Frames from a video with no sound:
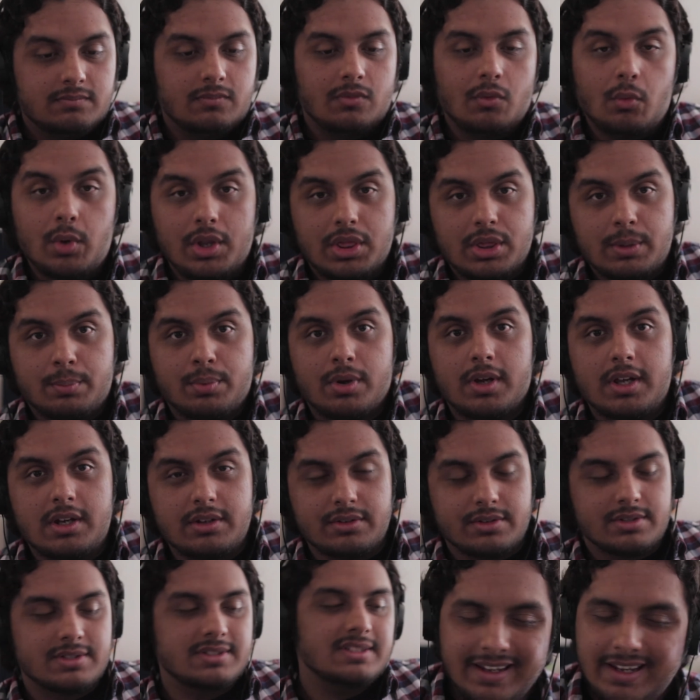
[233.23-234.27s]
with the
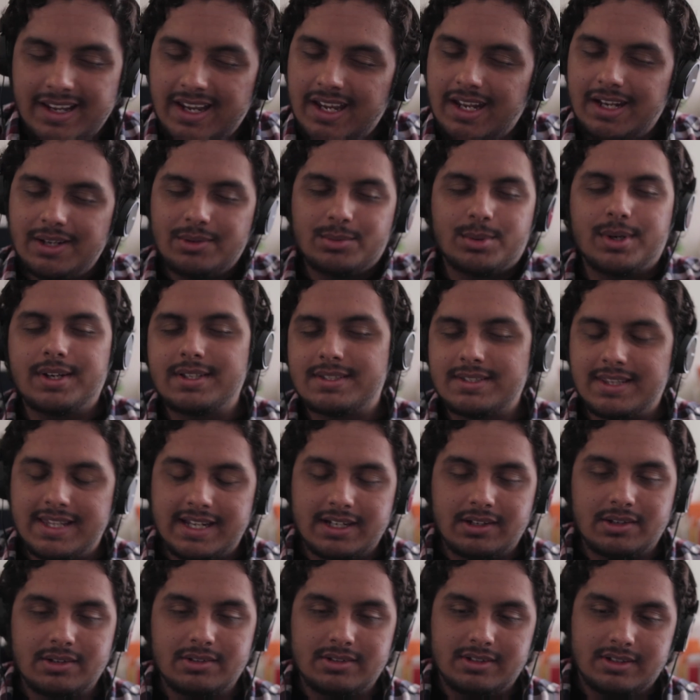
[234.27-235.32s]
Predators. Anyways,
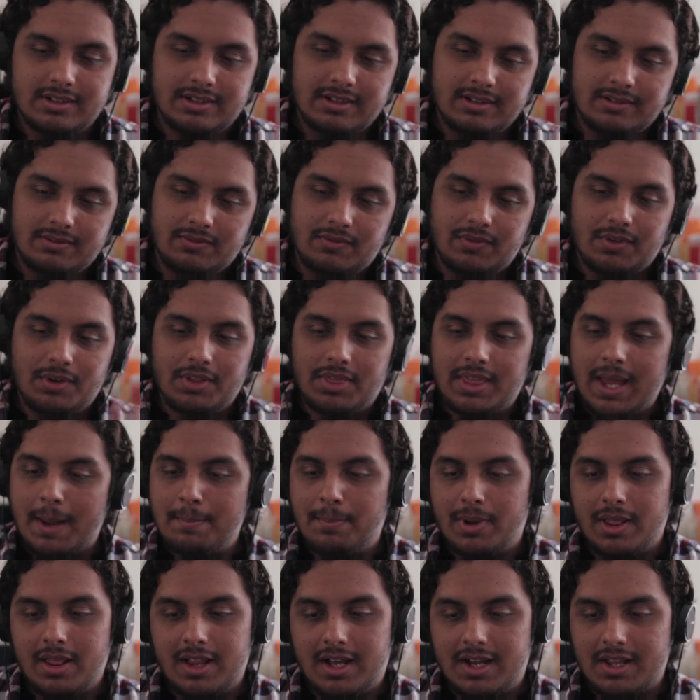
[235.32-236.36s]
for that
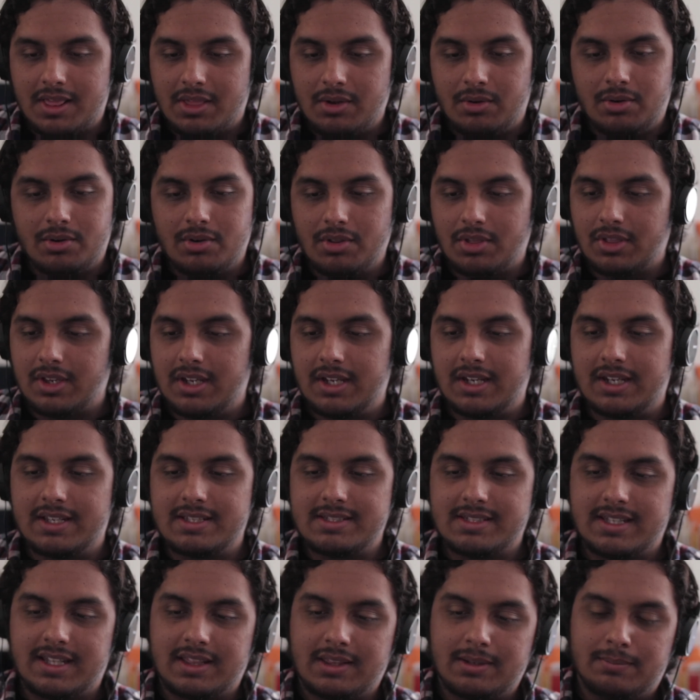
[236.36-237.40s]
plot, the whole thing is
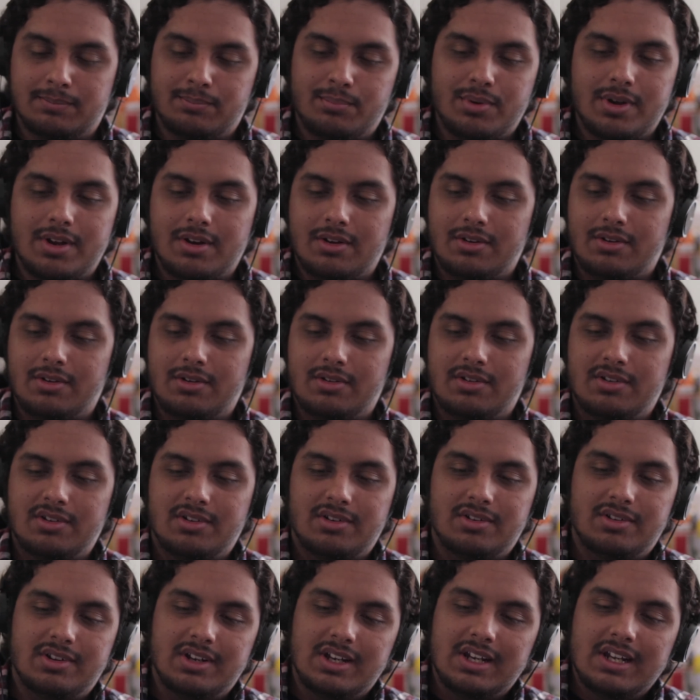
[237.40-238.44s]
that the
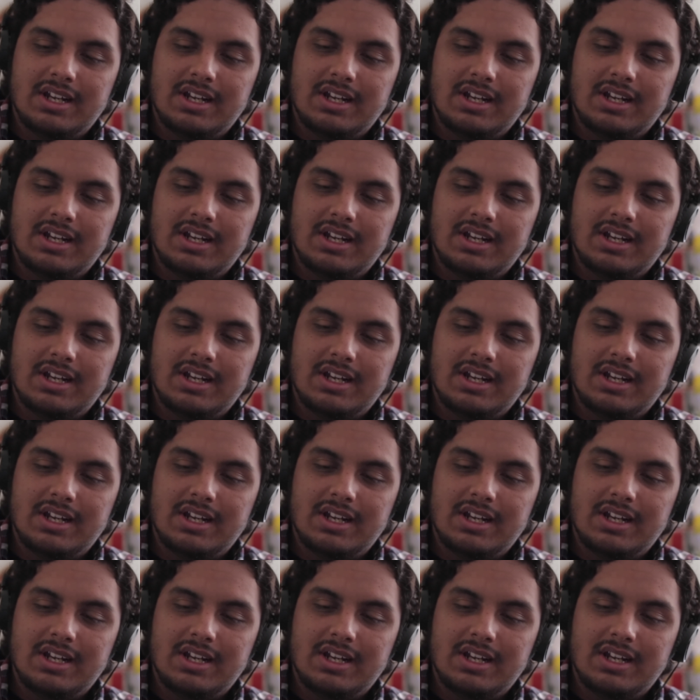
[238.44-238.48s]
Predators